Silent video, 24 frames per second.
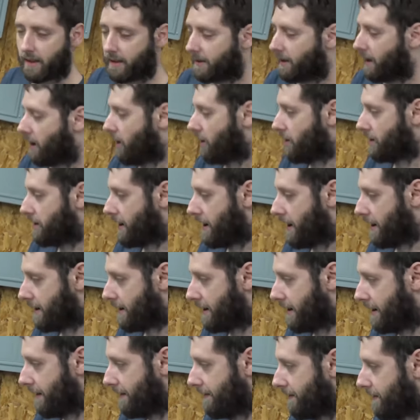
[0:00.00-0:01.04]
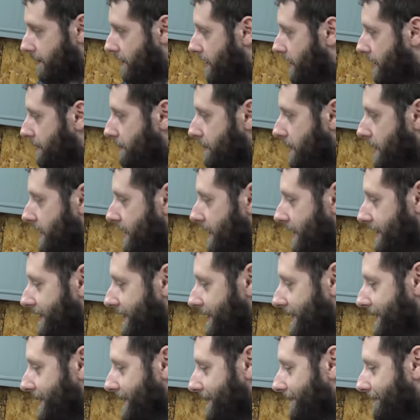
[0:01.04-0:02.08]
Yeah. Oh yeah, yeah. It,
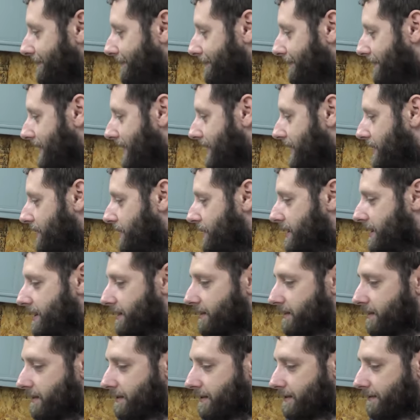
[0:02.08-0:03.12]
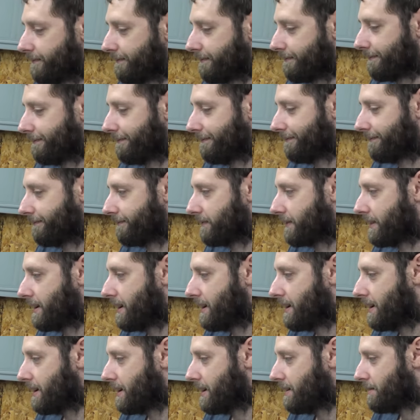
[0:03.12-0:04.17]
because you need.
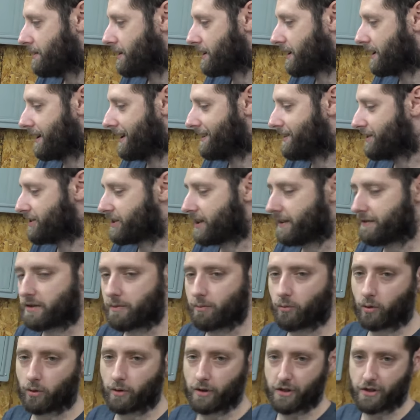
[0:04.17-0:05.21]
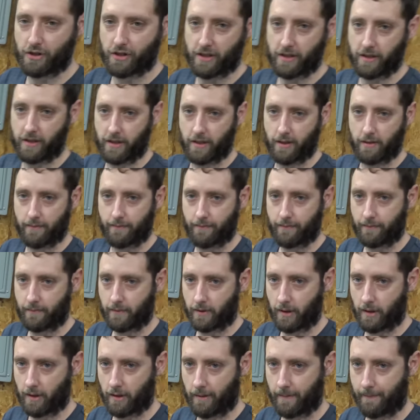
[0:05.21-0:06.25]
It, it just gives you more rigidity,
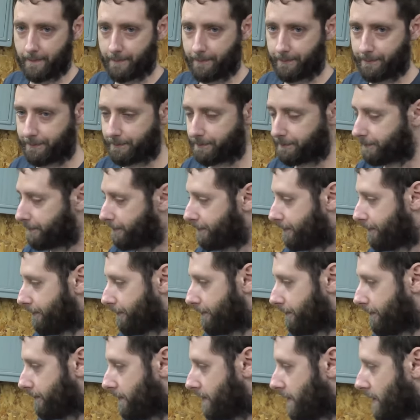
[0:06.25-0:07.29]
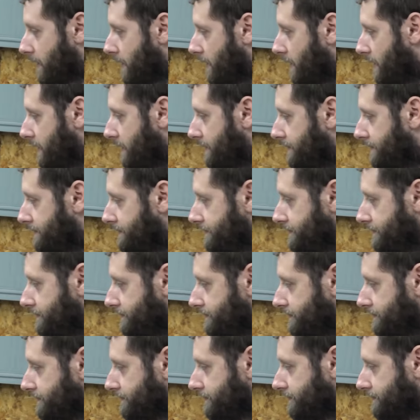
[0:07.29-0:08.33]
you know. And rigidity is
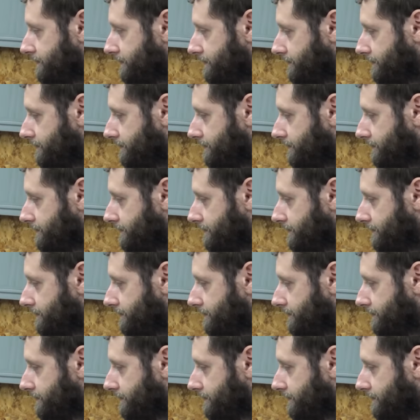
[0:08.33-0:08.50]
good.